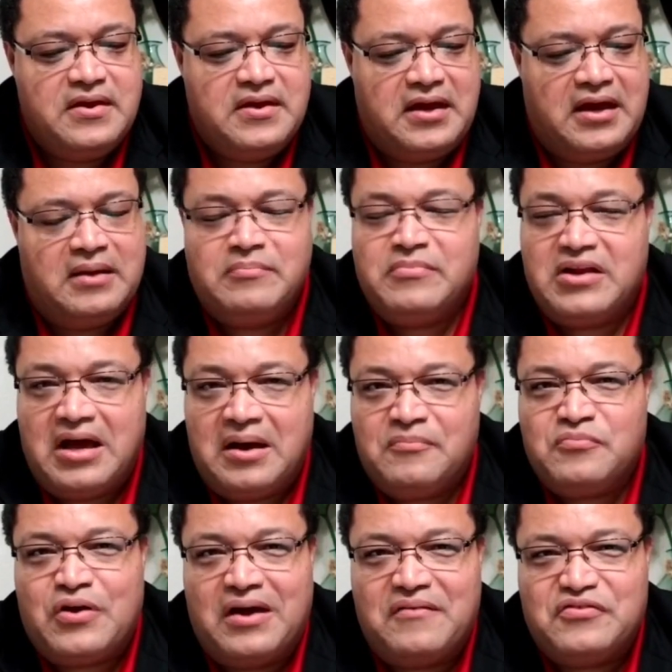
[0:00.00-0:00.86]
I'm
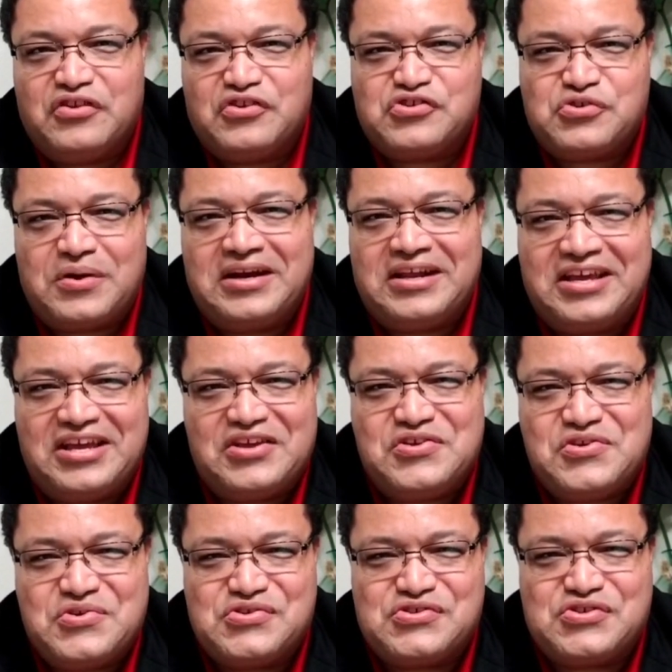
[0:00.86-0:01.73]
having to try to get
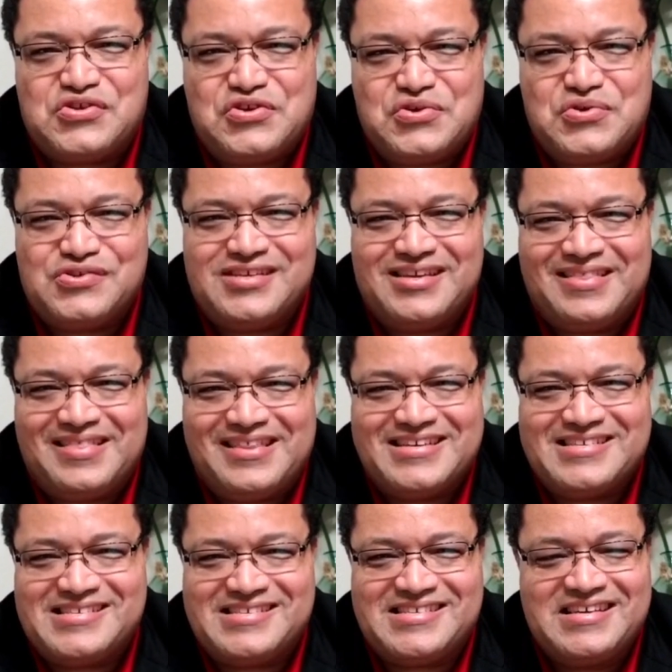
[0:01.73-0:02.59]
used to using
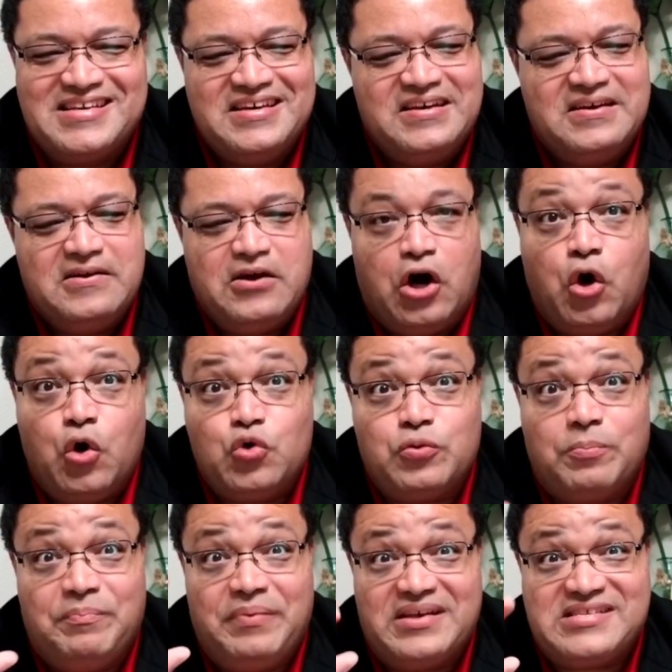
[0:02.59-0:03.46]
this
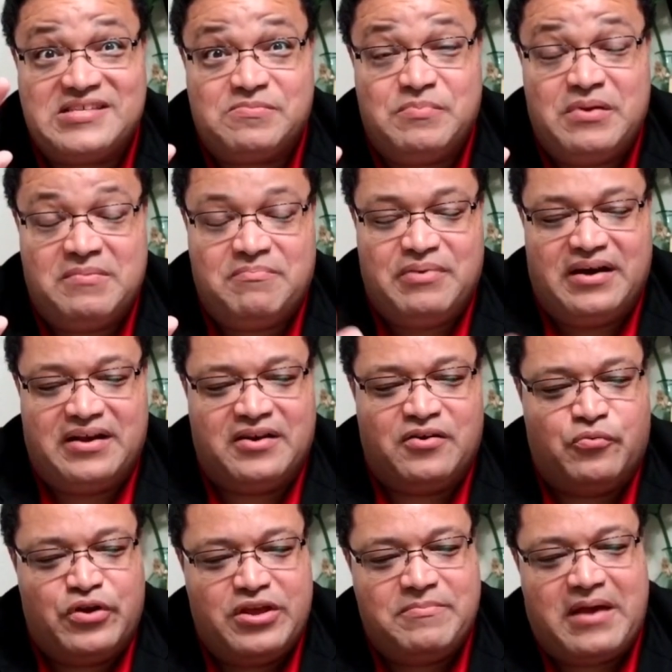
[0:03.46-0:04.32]
old Bixby
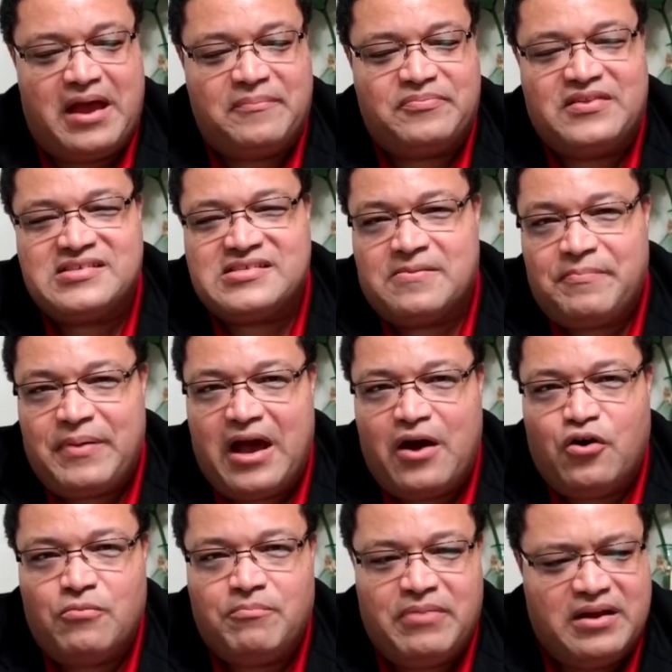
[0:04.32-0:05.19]
button remapped as a
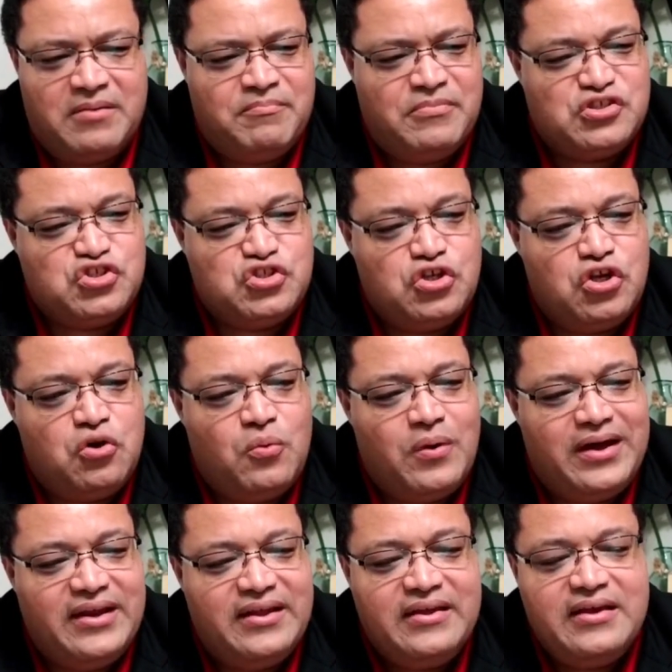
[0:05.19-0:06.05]
power button, but you know
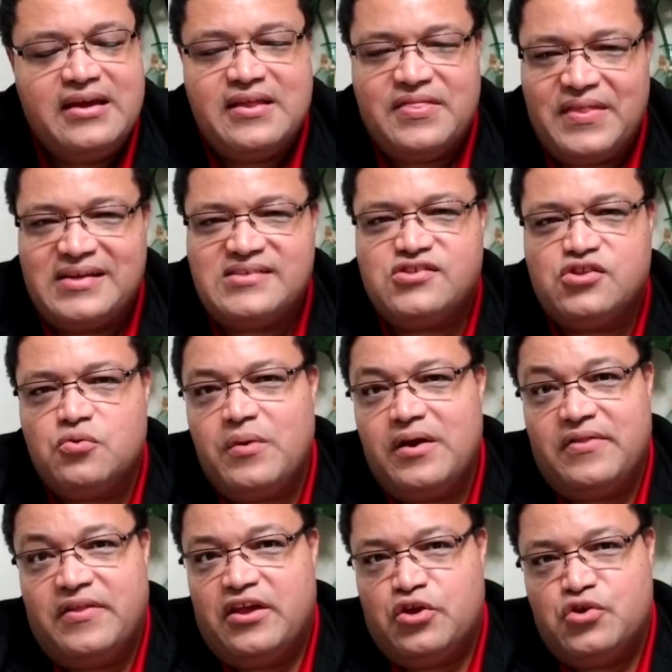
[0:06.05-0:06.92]
what? That's the
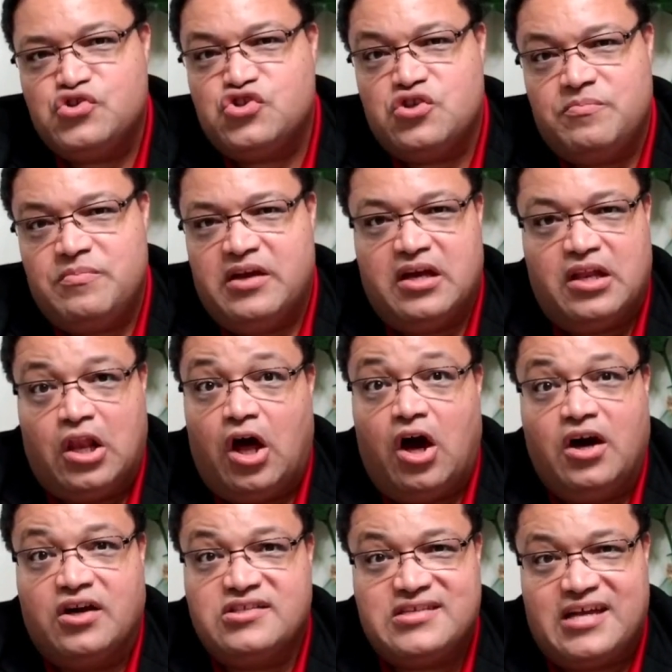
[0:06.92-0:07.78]
way they used to be a
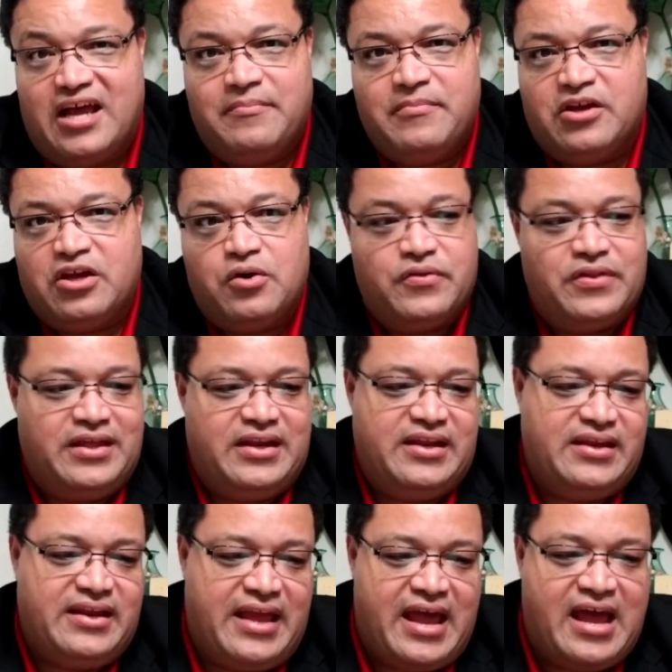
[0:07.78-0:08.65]
long time ago. They
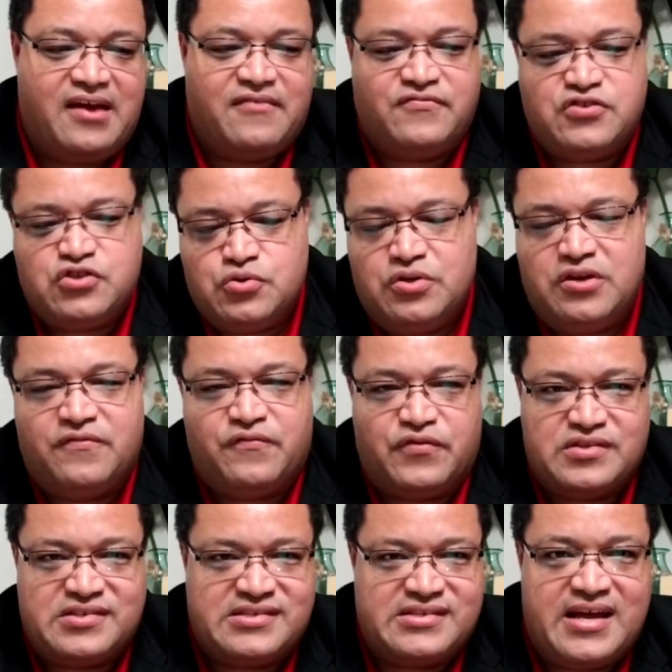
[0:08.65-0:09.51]
didn't have two
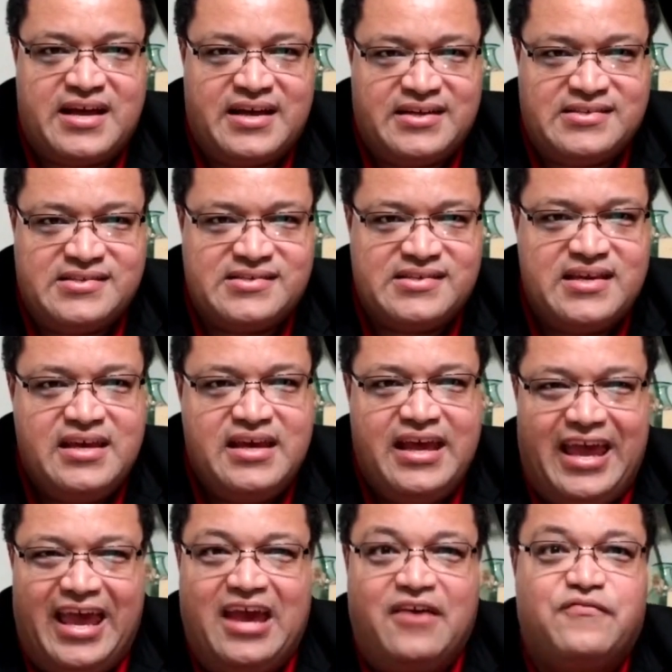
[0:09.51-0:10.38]
different sides.
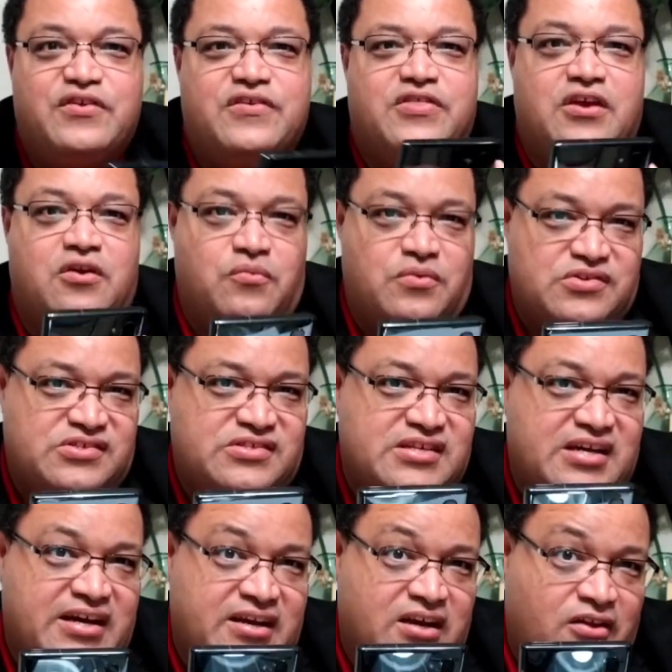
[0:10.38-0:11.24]
Everything was
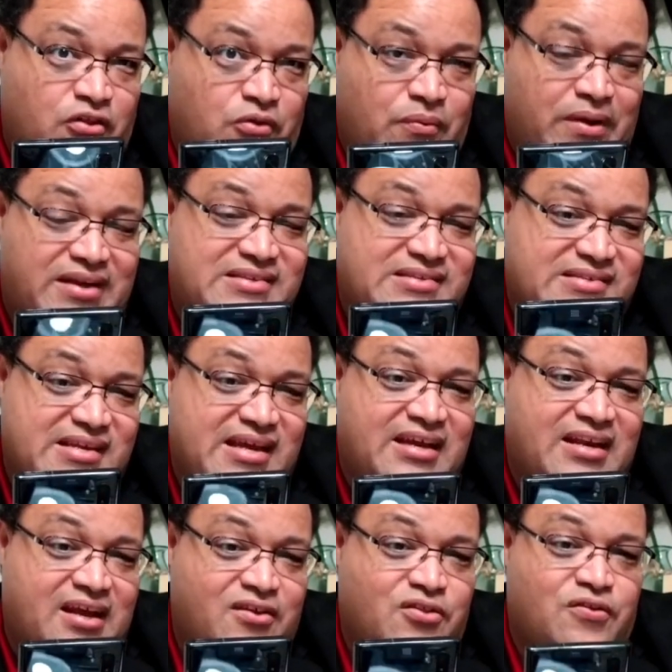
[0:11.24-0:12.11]
done on the right
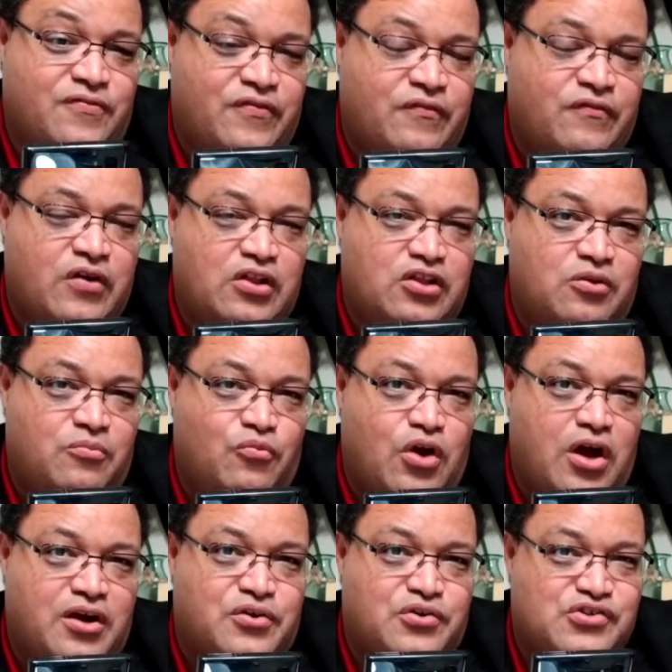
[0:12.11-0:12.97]
side either for volume
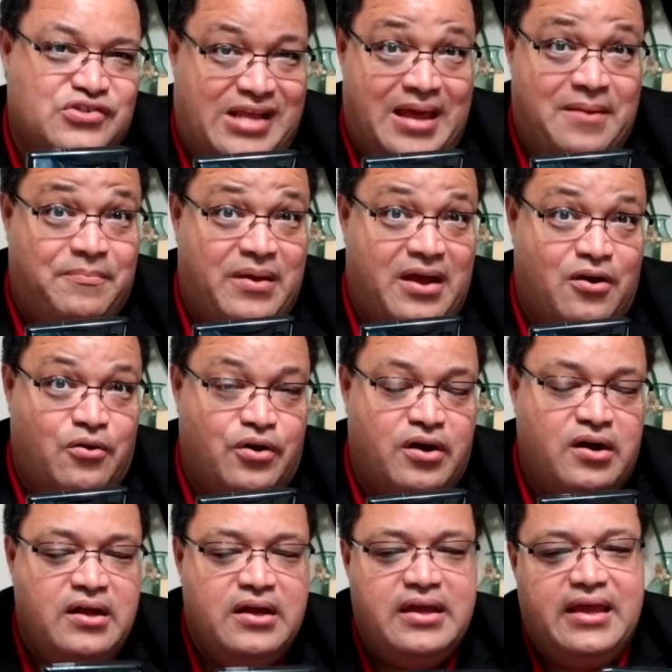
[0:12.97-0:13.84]
rockers and
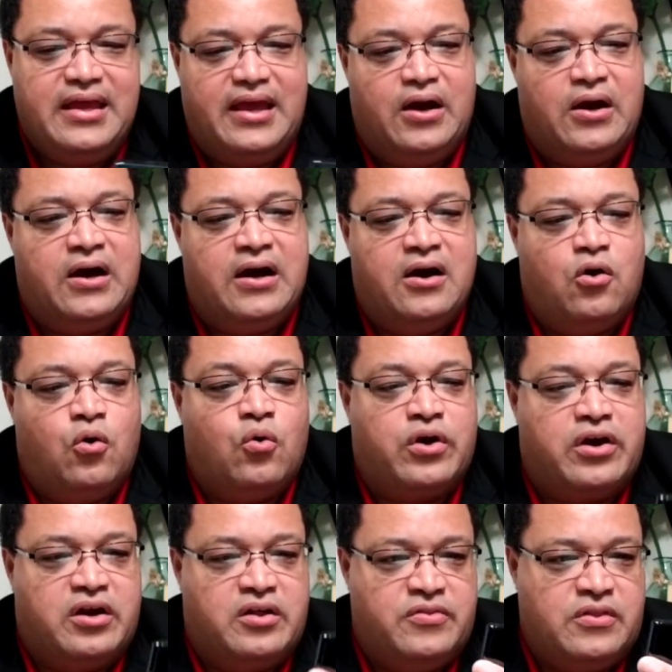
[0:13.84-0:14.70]
power,
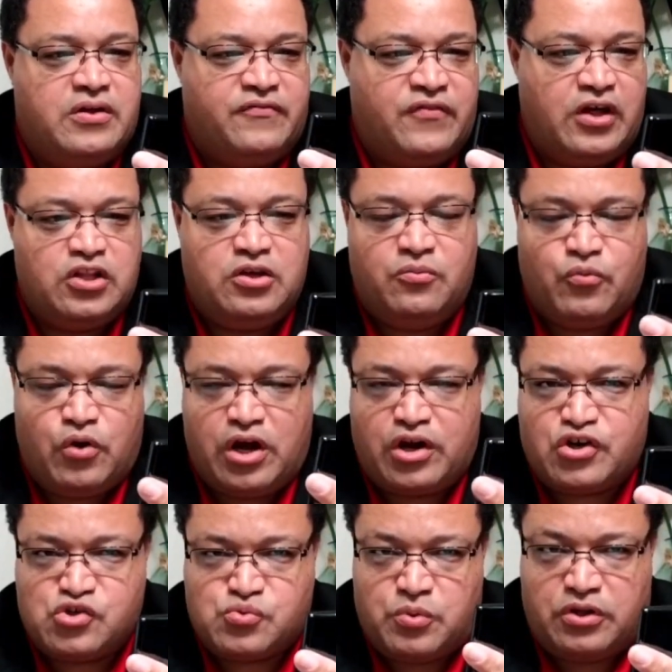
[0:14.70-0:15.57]
or the volume
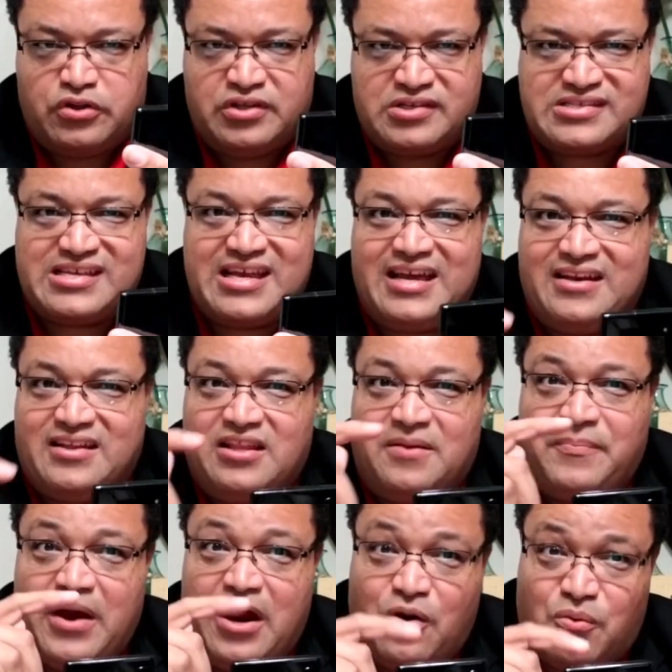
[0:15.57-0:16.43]
rockers were on the side and the
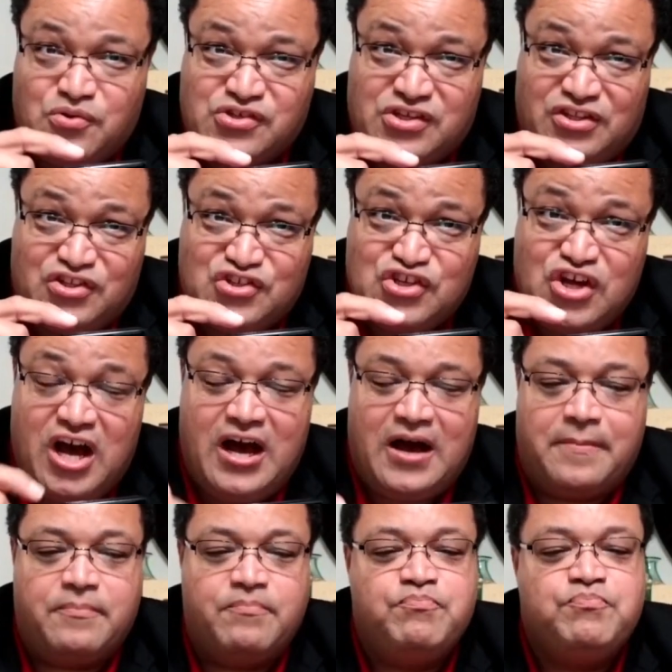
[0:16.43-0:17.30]
power was on the
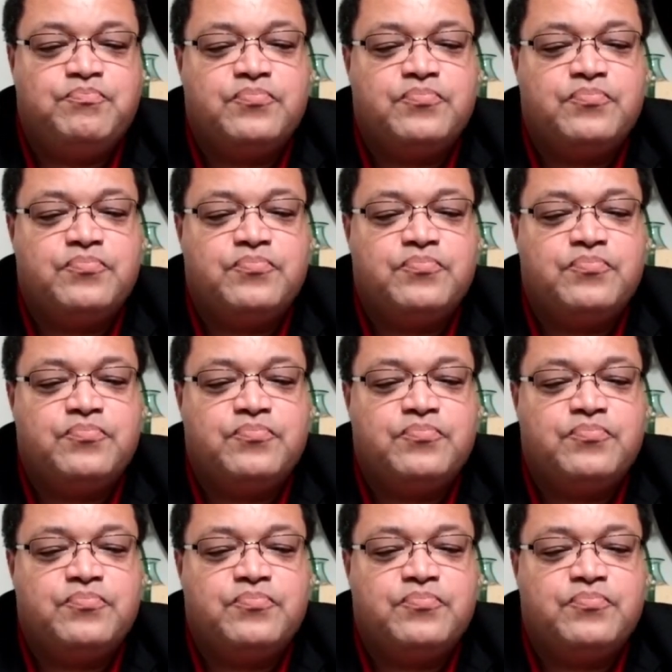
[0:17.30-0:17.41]
top.